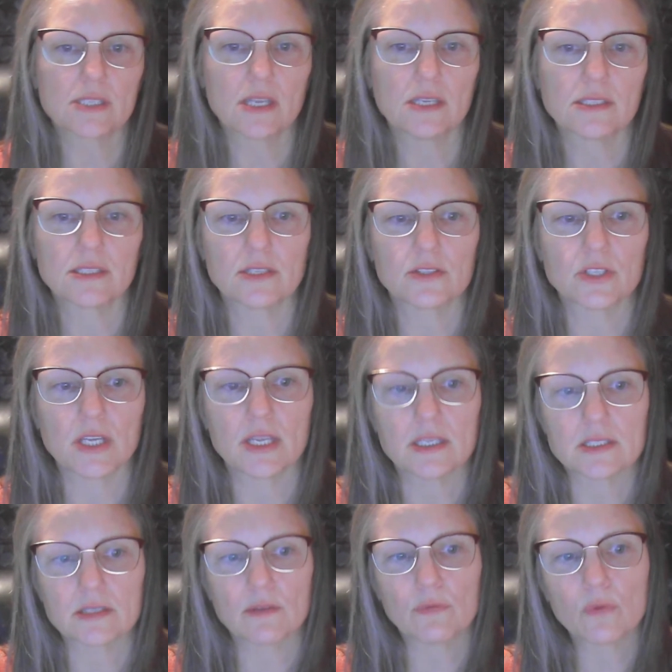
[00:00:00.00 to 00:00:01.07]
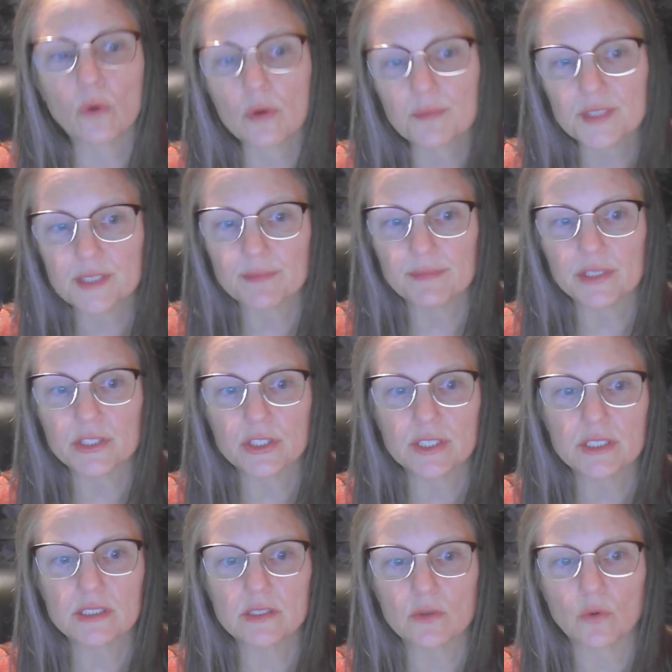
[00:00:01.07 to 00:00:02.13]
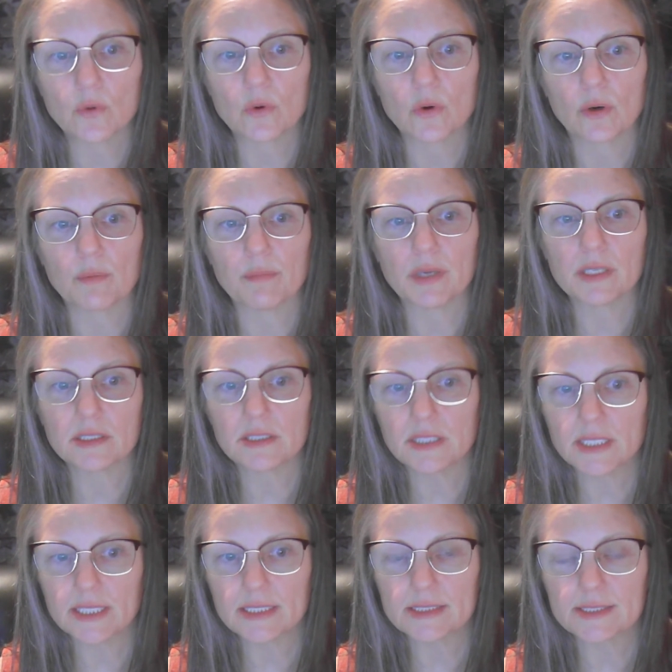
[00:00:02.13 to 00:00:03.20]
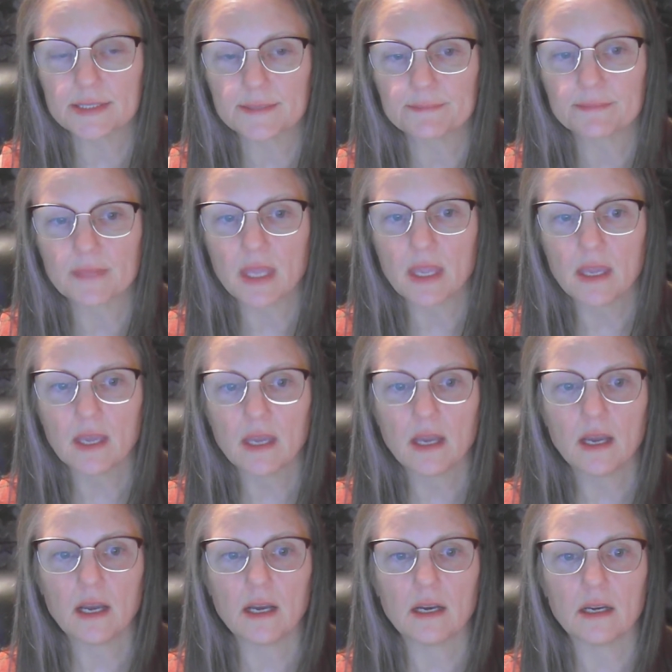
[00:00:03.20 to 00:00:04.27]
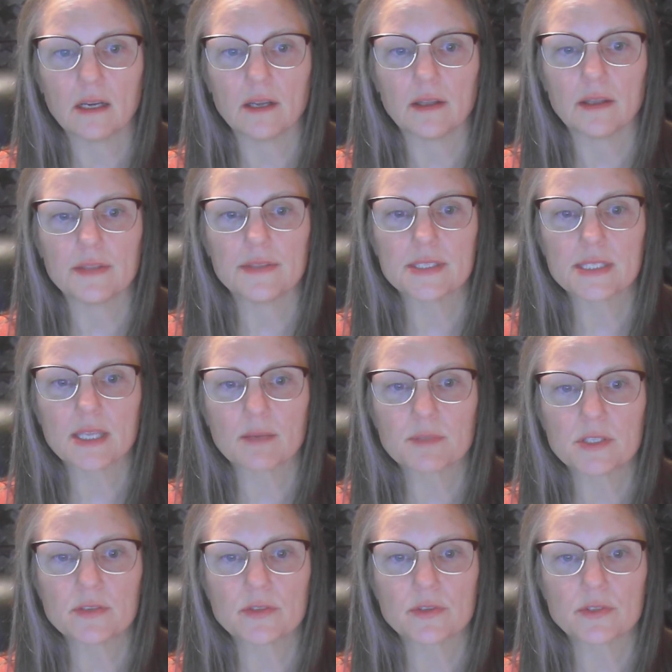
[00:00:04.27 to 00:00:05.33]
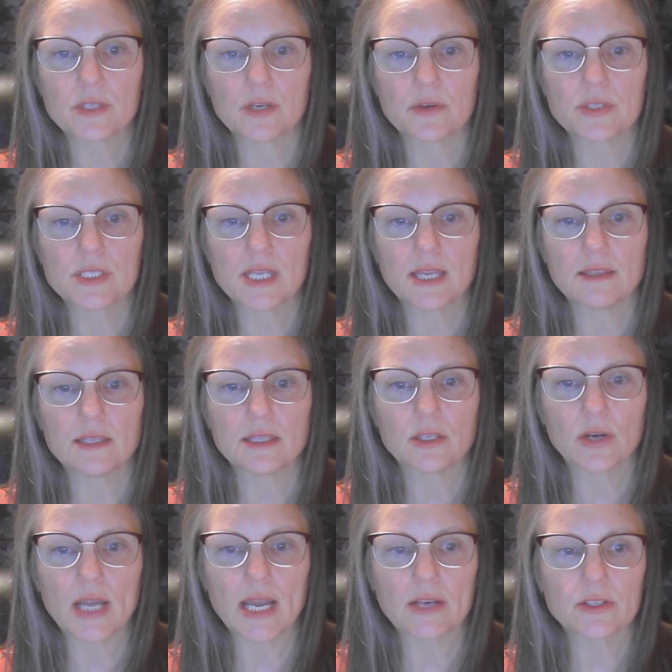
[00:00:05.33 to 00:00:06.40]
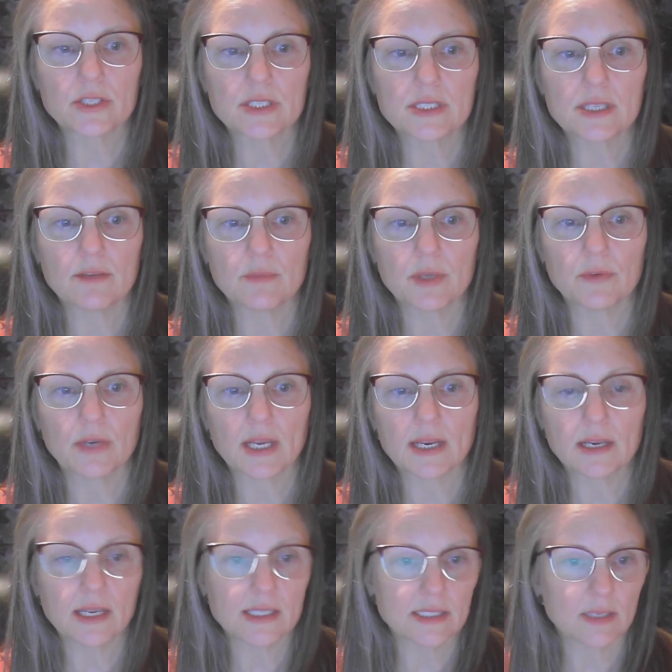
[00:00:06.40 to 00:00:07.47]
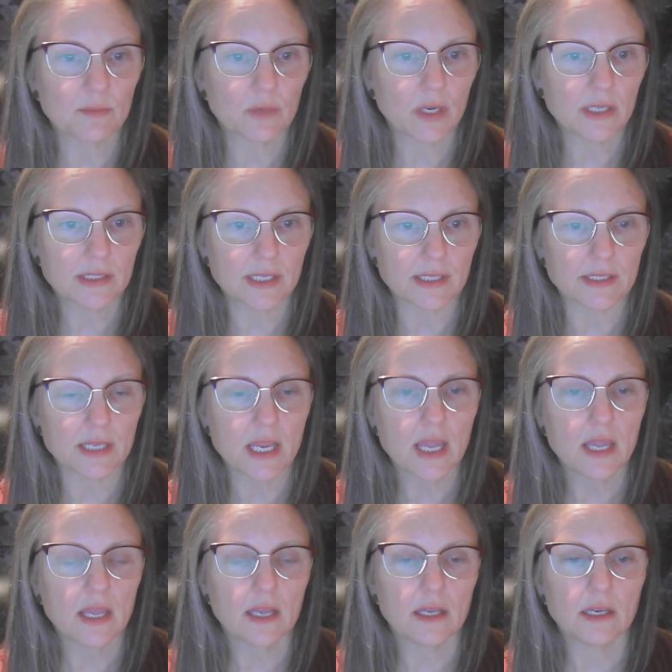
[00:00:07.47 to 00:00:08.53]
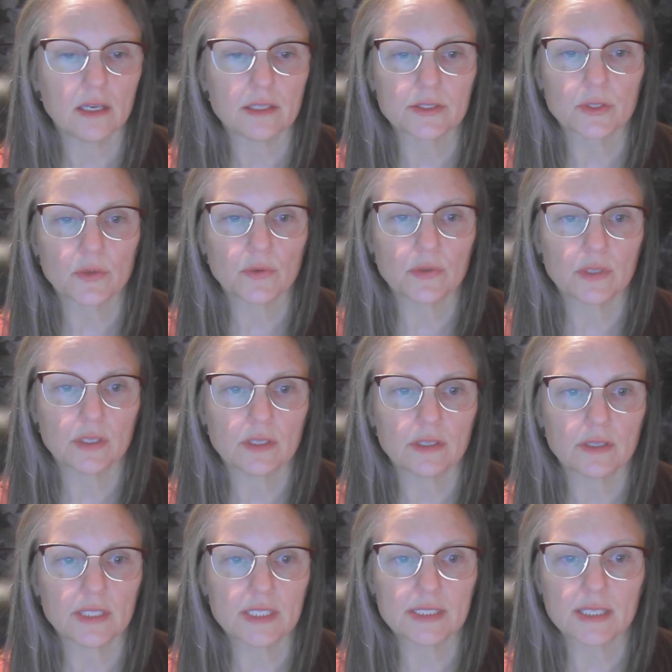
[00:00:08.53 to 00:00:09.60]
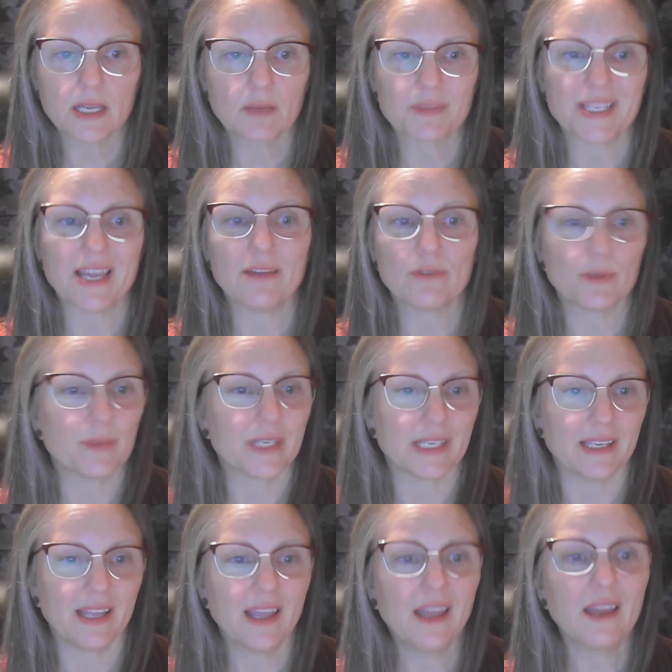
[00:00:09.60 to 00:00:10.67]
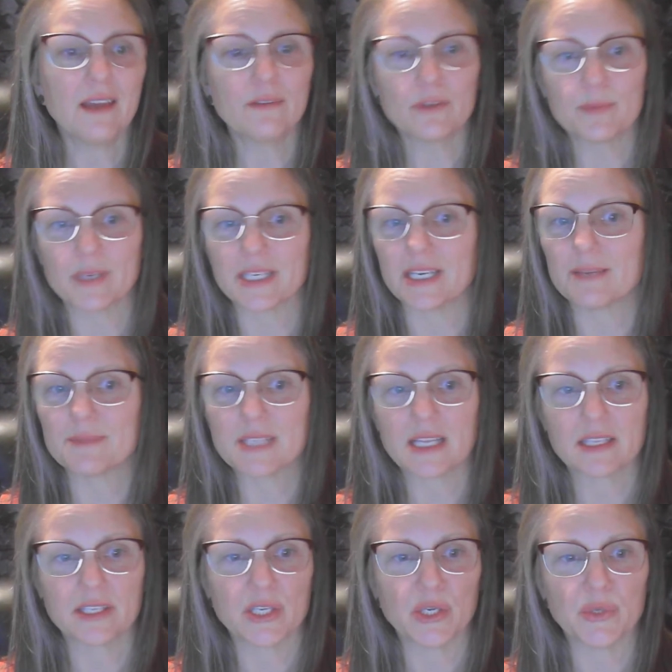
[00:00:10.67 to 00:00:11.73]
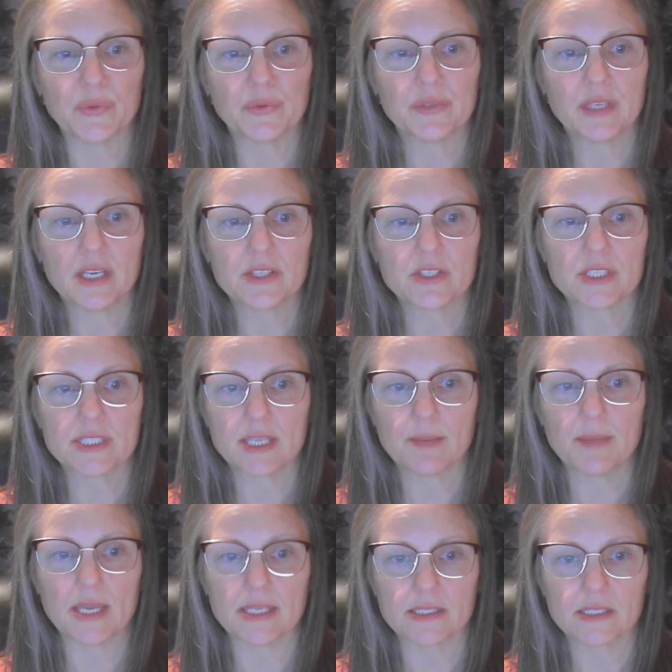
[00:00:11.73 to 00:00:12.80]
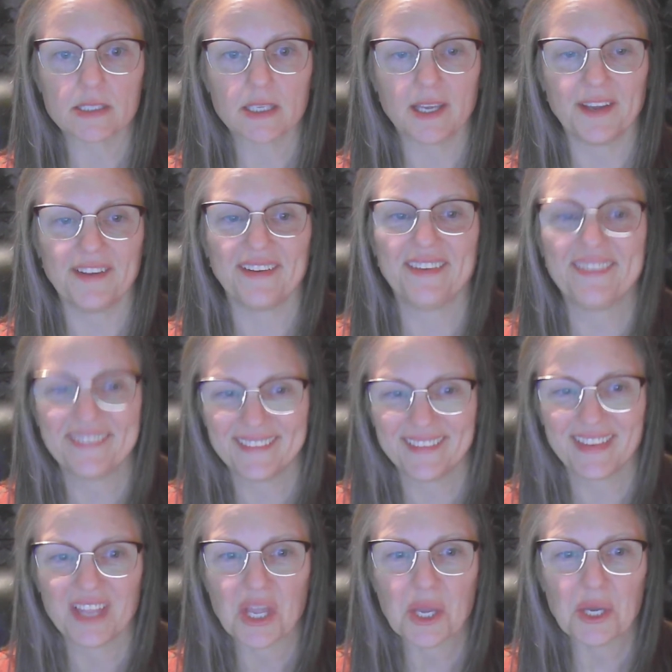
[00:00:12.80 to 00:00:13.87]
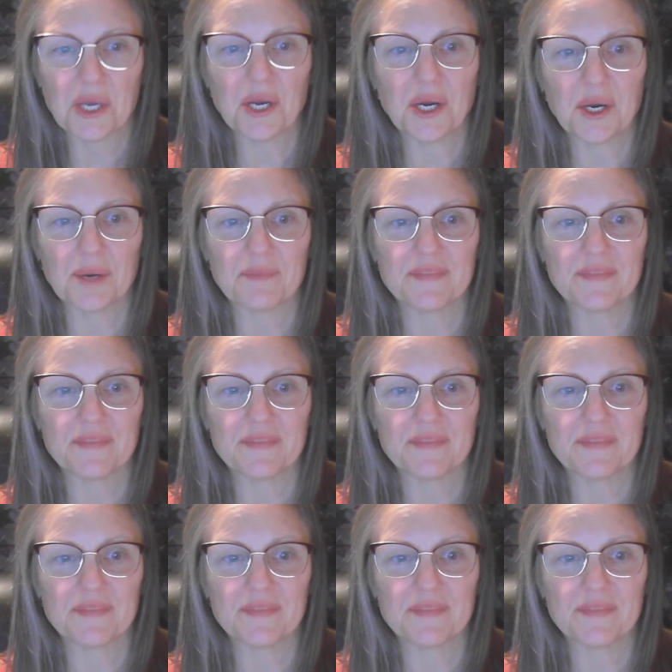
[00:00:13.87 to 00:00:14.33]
such as form submissions or button clicks. This helps users understand that their actions have been recognized and processed. This helps everybody, I'm telling you, not just MS. A